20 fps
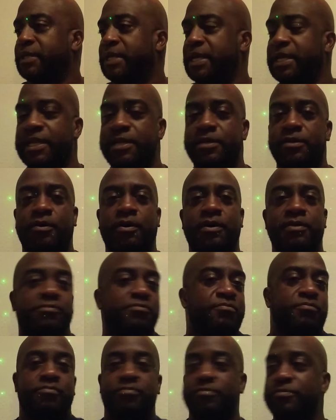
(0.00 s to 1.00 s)
Get it
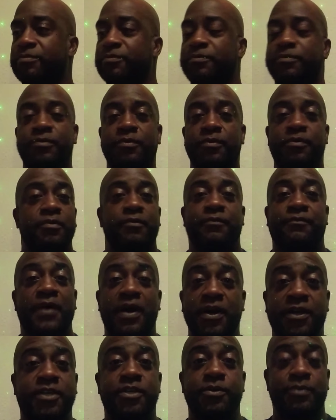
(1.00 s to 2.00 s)
or
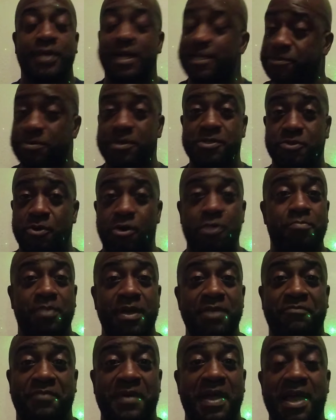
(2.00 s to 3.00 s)
fuck you. That's what it's gonna
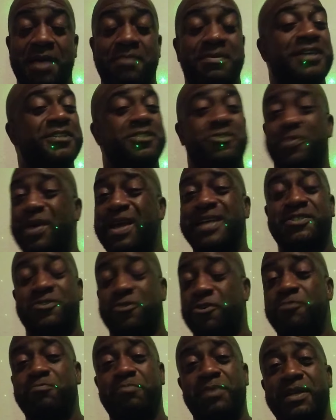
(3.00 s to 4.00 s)
be, fam. That's the way
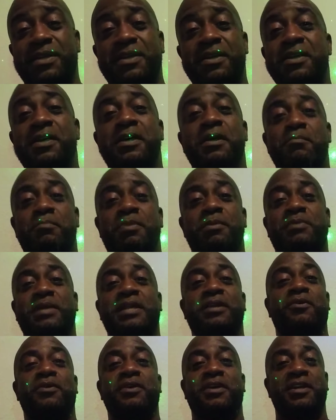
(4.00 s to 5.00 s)
it's gonna be. People
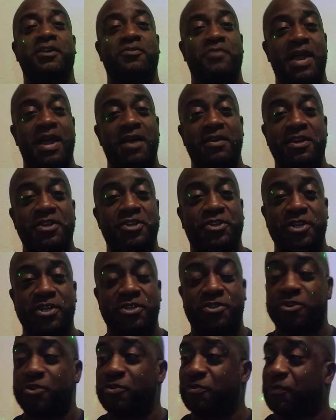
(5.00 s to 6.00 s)
think they're going to get around this
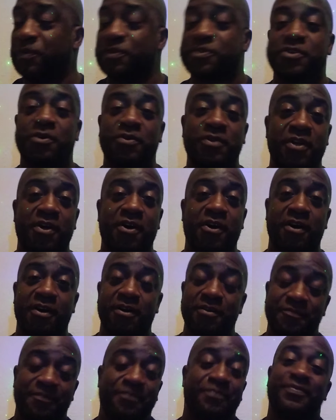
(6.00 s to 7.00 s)
shit for so
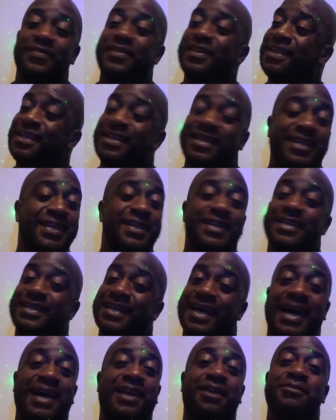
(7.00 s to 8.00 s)
long.
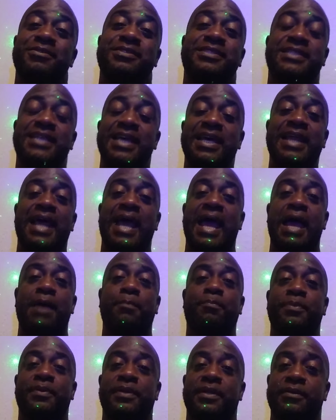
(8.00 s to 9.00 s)
I don't see it
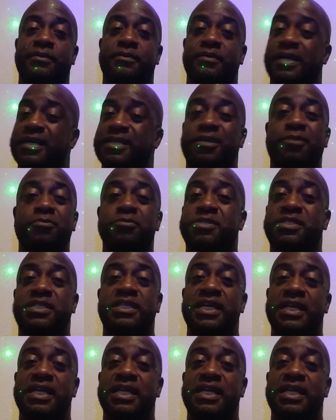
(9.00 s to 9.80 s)
happening. Like I